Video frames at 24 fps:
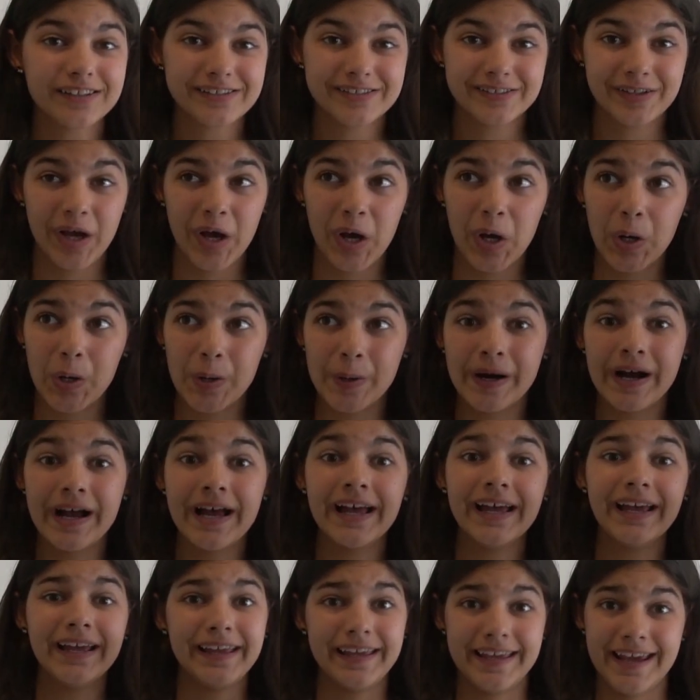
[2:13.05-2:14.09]
So
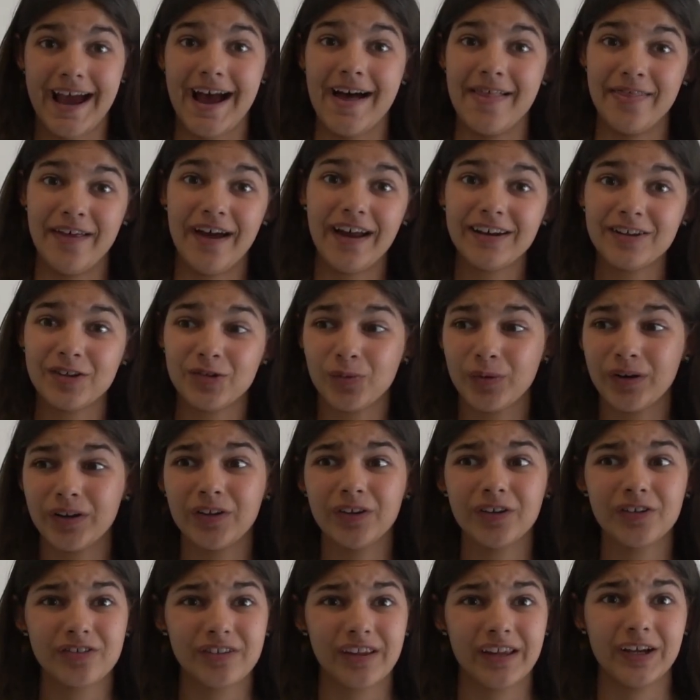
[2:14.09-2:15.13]
yeah, that is what it
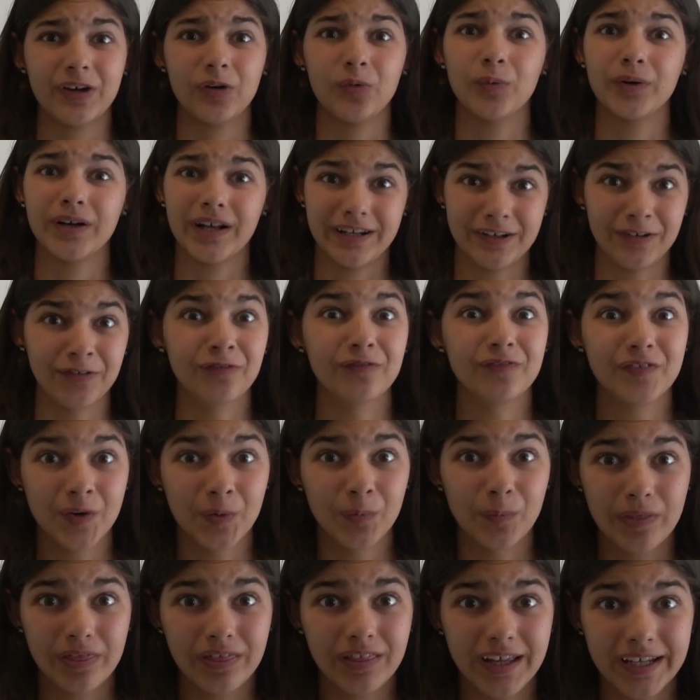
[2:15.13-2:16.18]
looks like when I don't
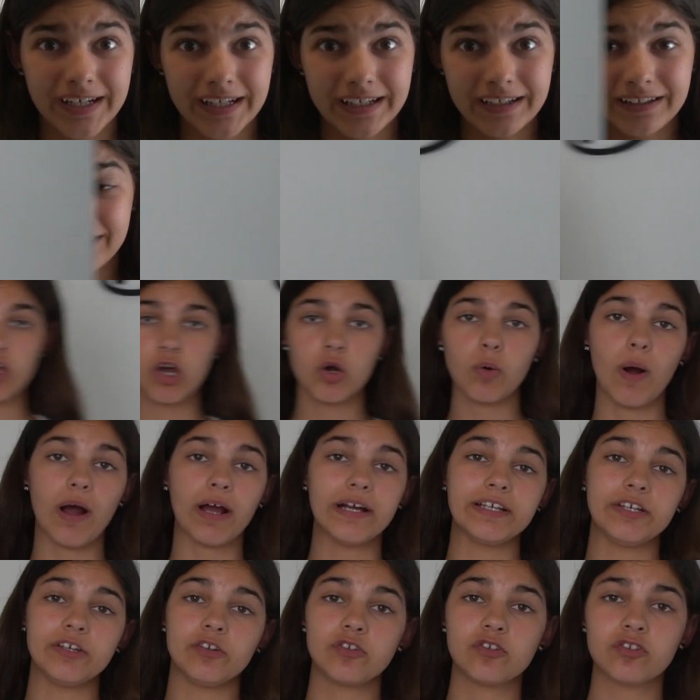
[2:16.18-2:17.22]
film with lighting. So
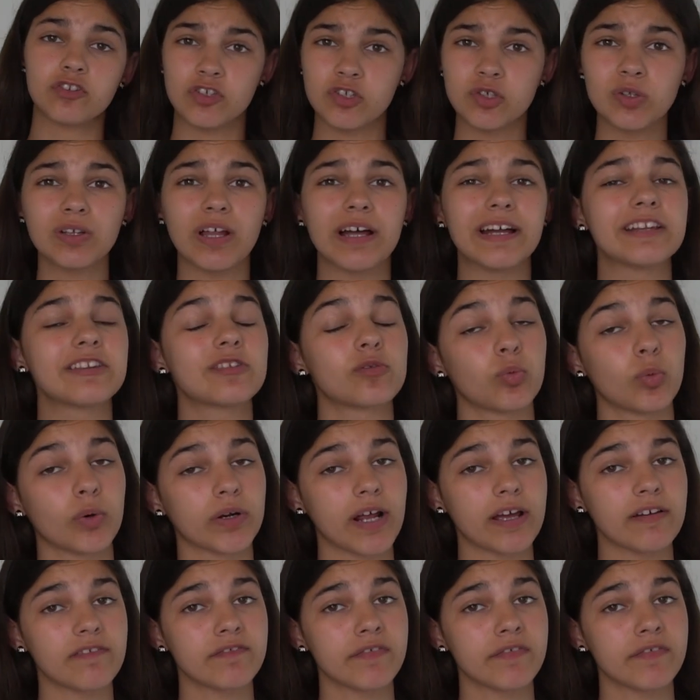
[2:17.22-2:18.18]
I use two lights when I